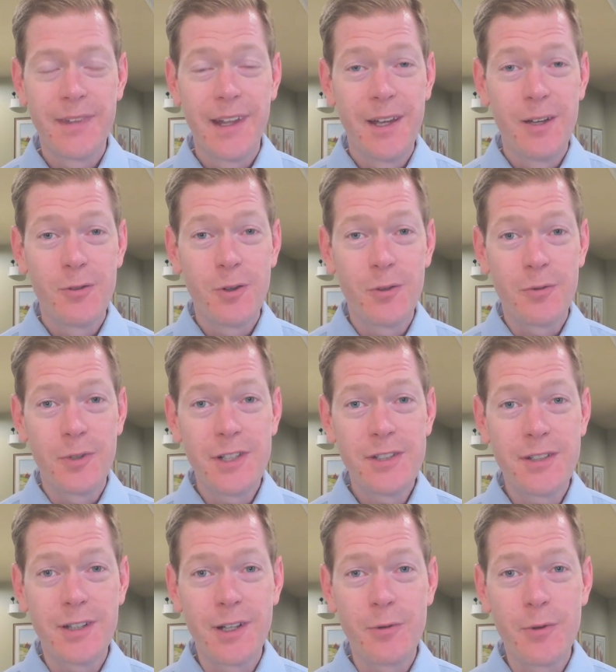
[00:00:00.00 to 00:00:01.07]
Well,
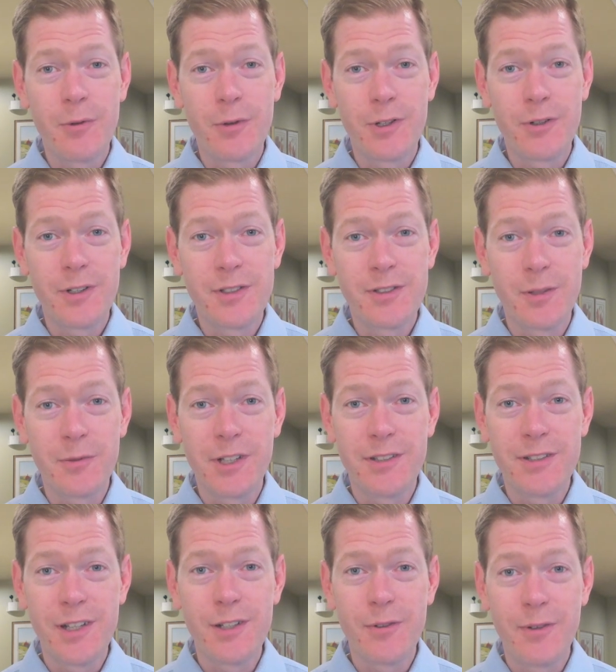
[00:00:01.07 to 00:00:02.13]
recently we were doing some
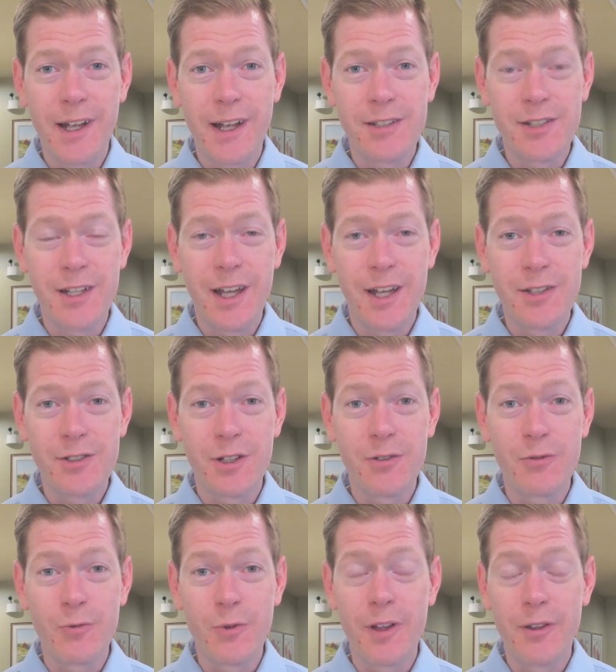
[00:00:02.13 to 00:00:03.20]
continuing education
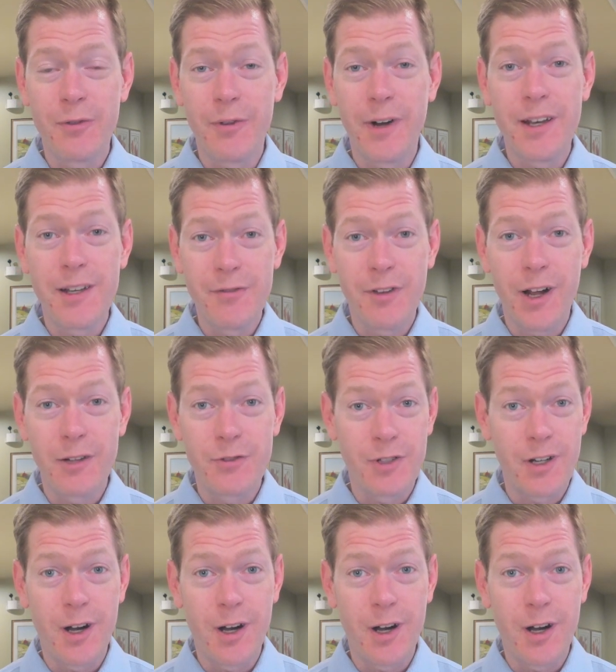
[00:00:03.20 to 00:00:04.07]
with Randy Vare,